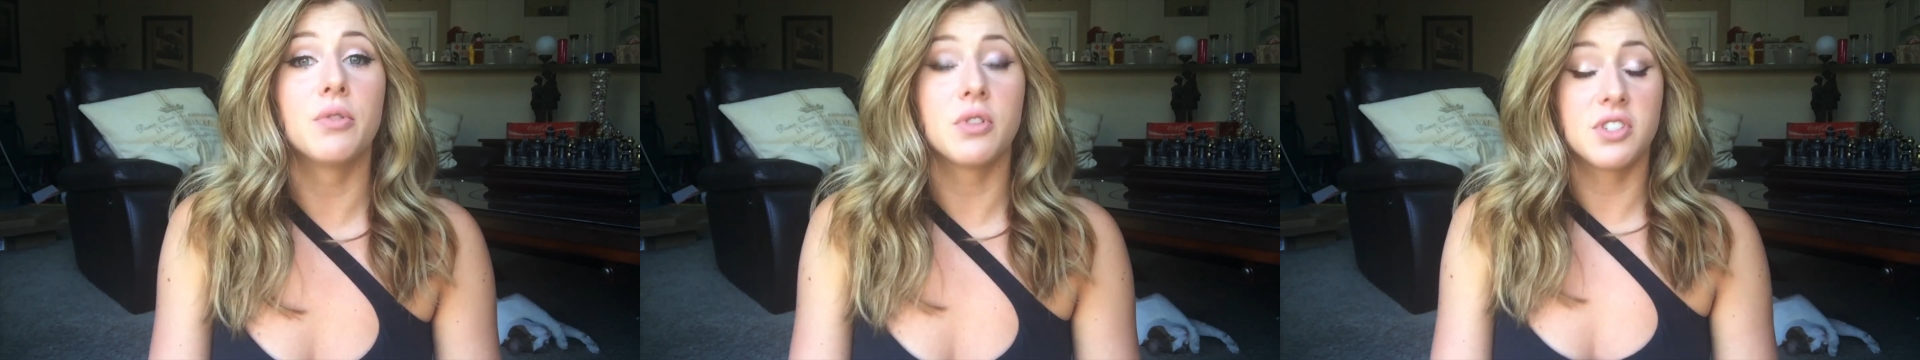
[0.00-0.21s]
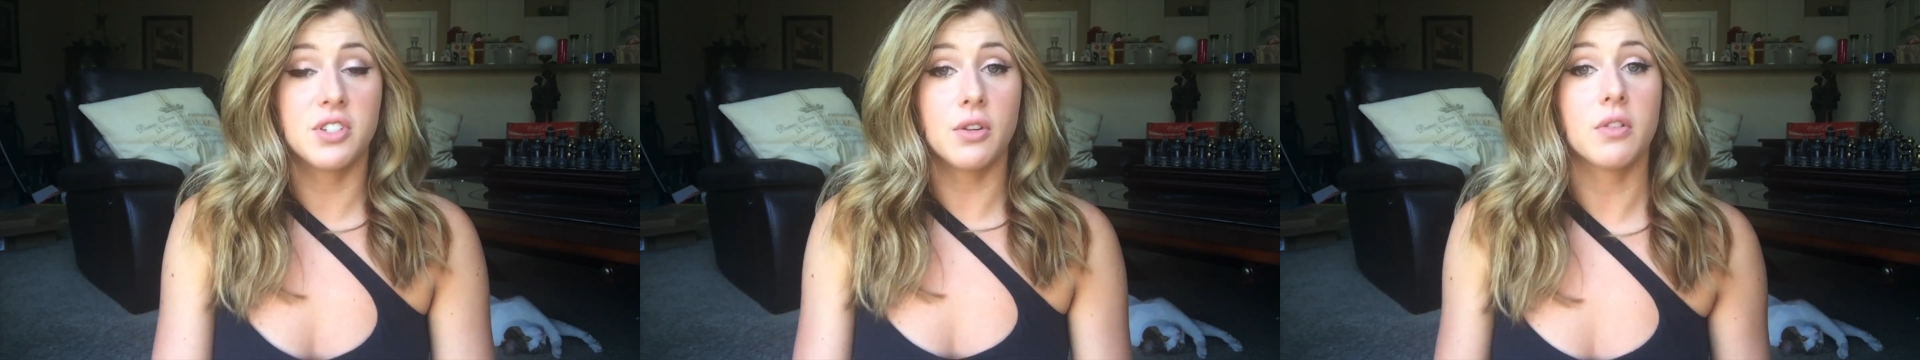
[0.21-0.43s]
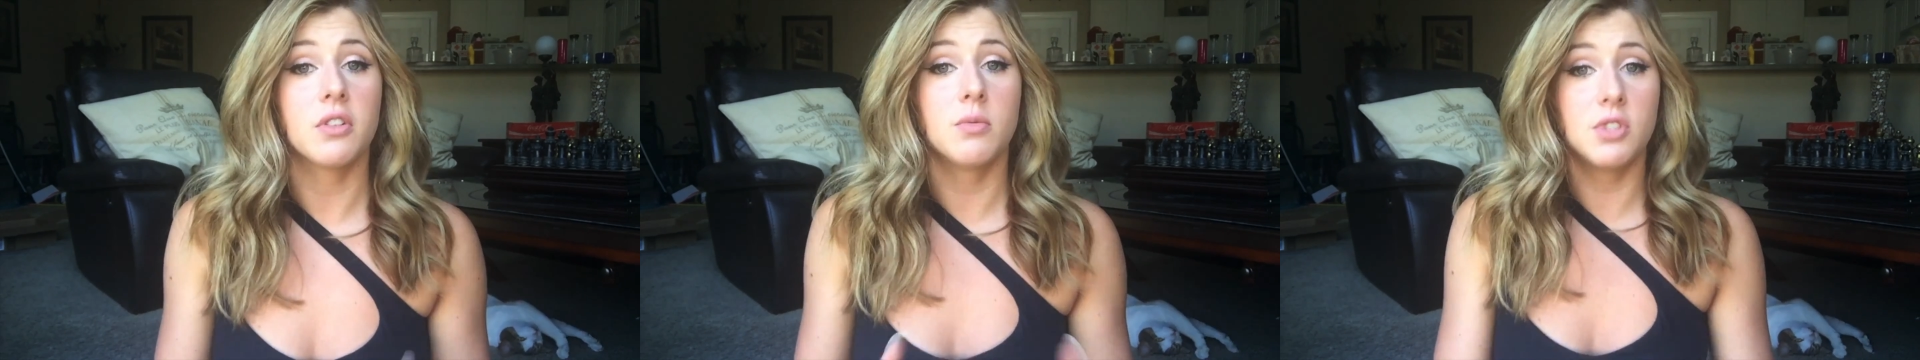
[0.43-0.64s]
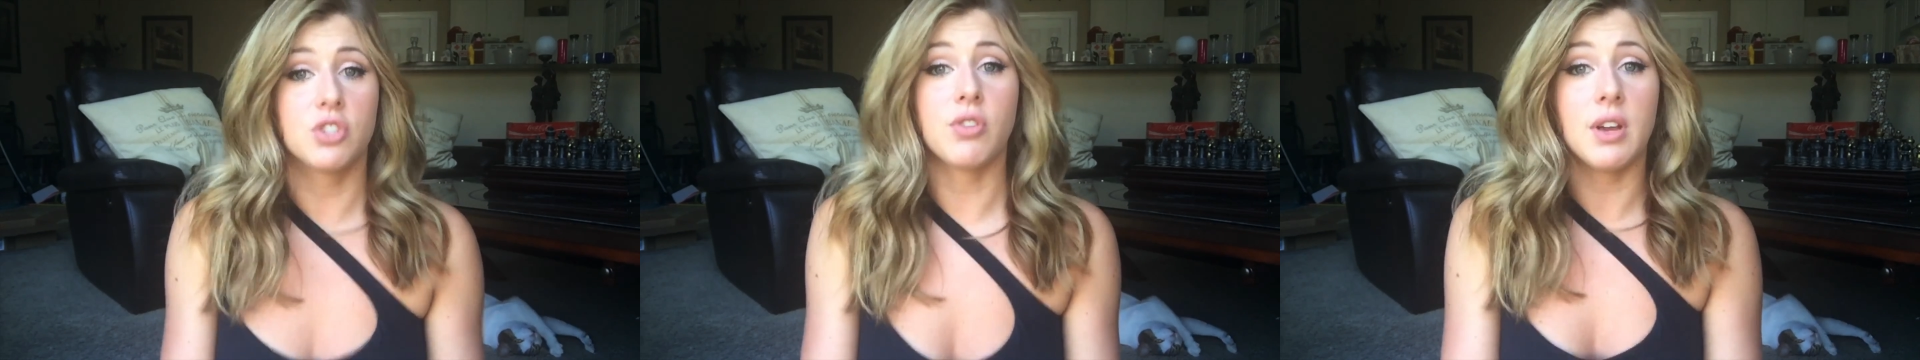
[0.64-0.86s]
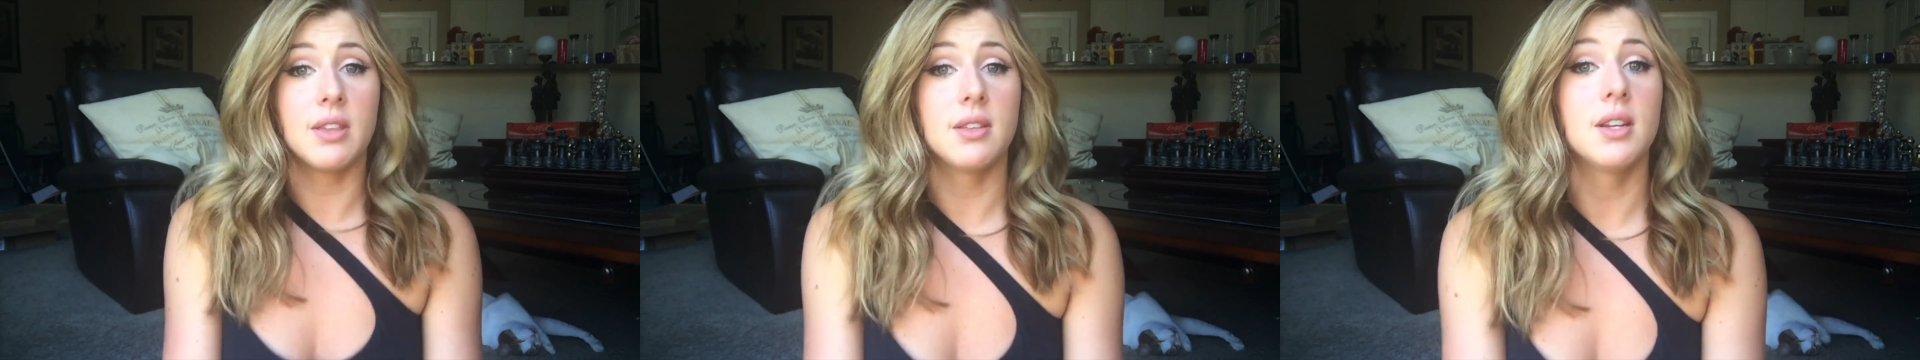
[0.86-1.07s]
You're still going to be
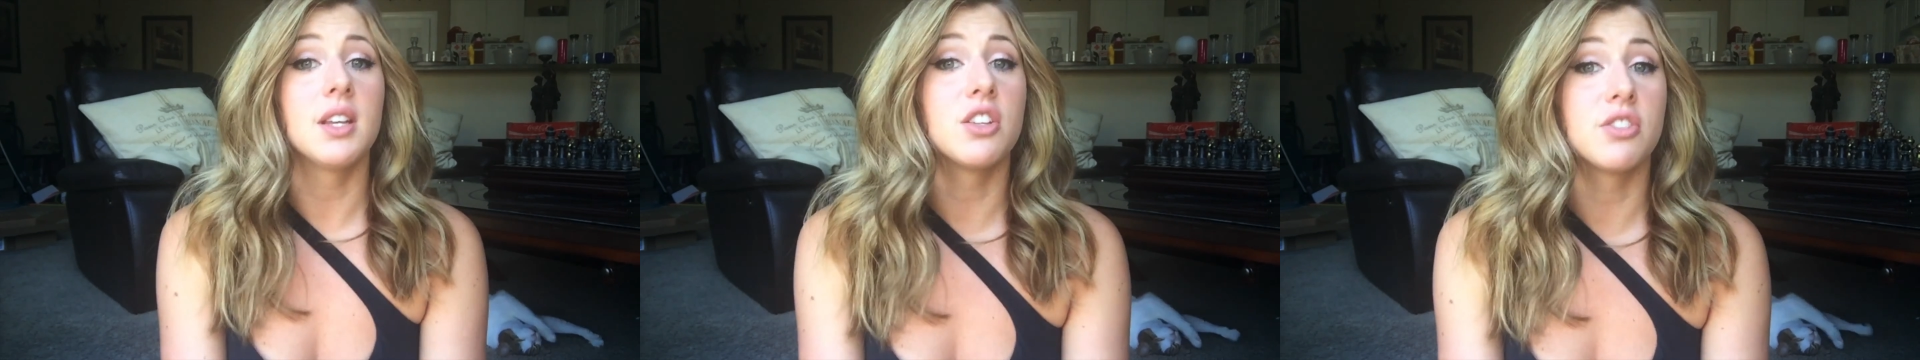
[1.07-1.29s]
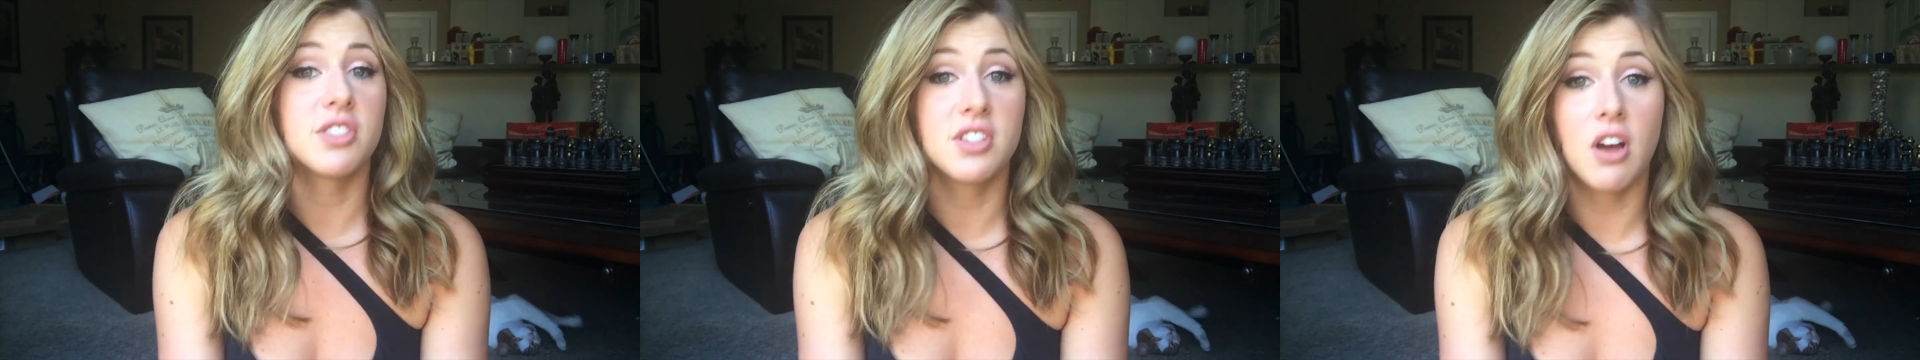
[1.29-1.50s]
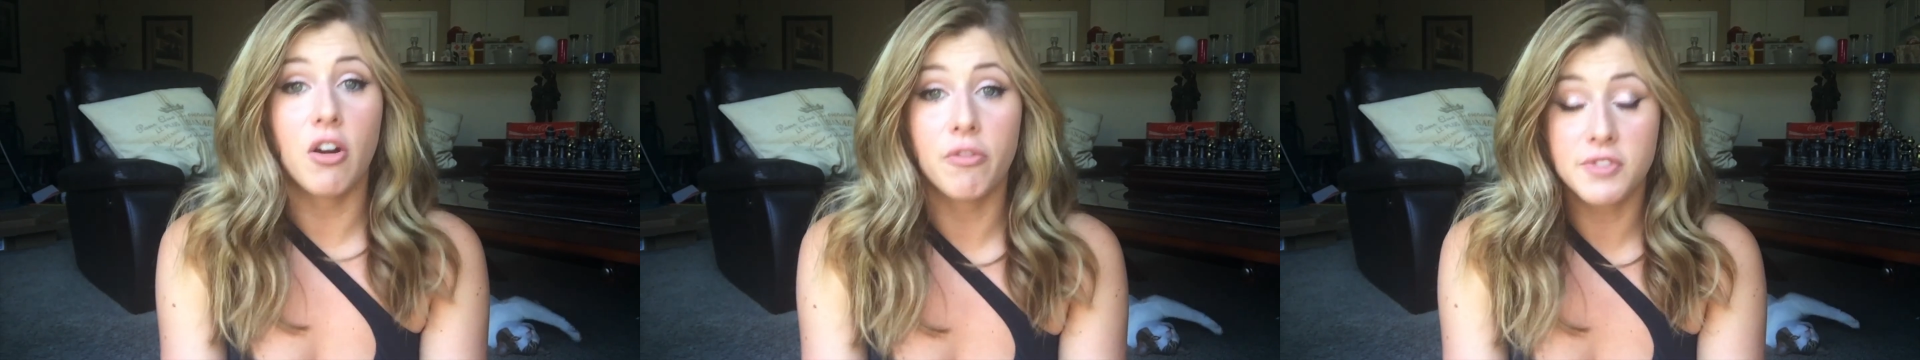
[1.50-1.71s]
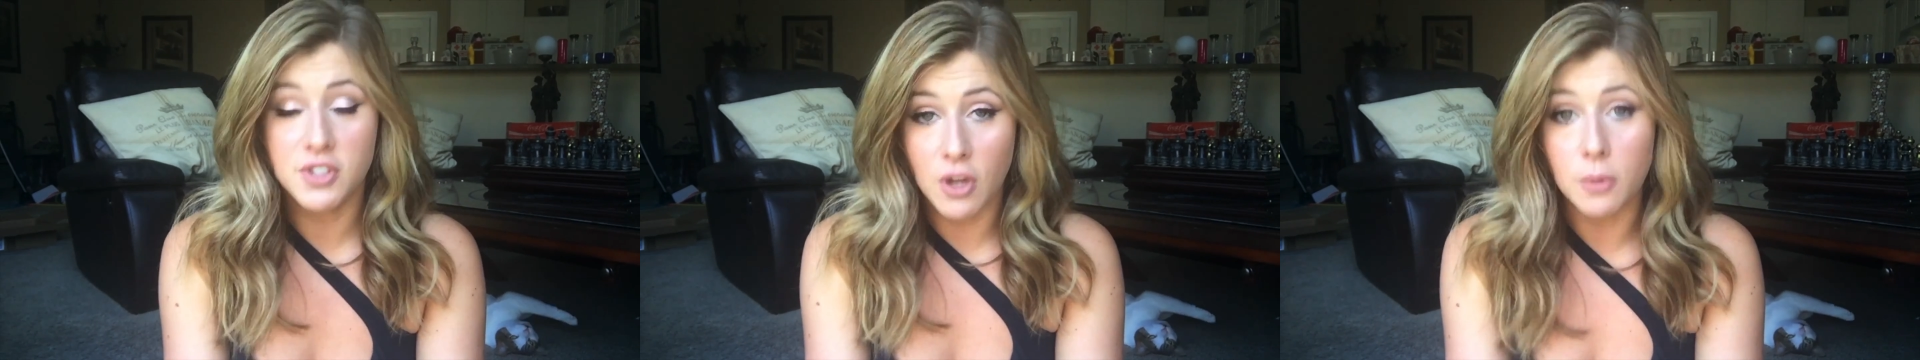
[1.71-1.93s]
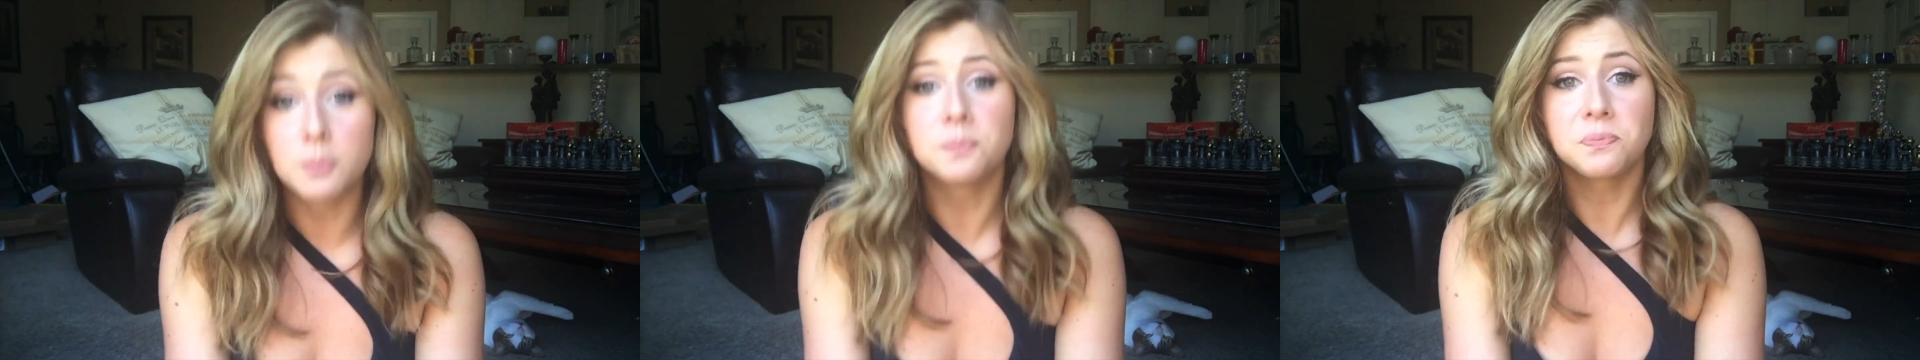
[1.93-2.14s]
strengthening yourself.
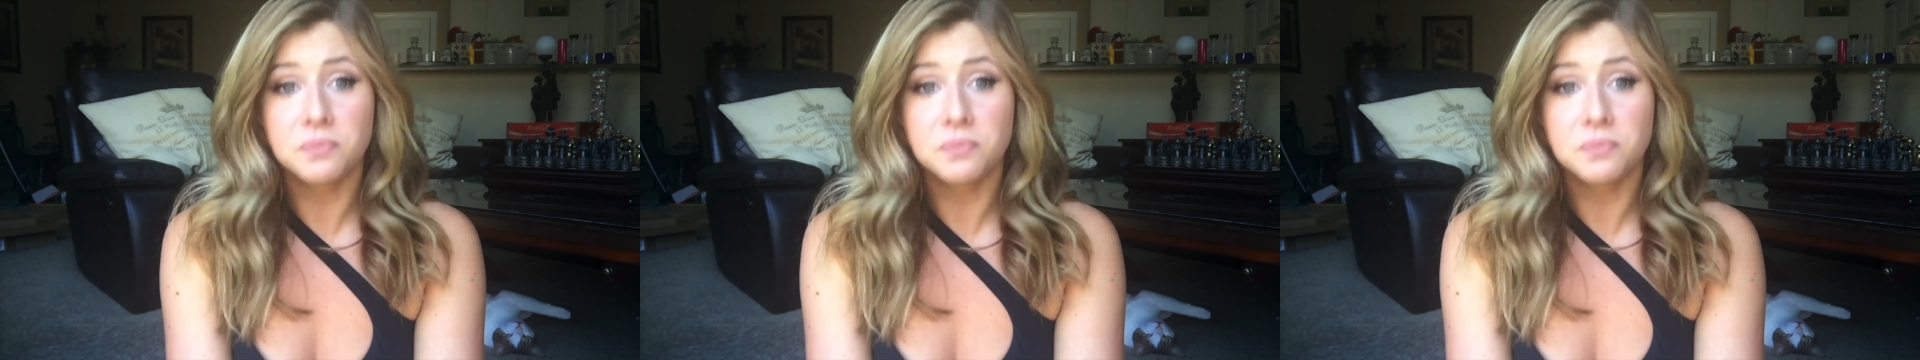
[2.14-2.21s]
So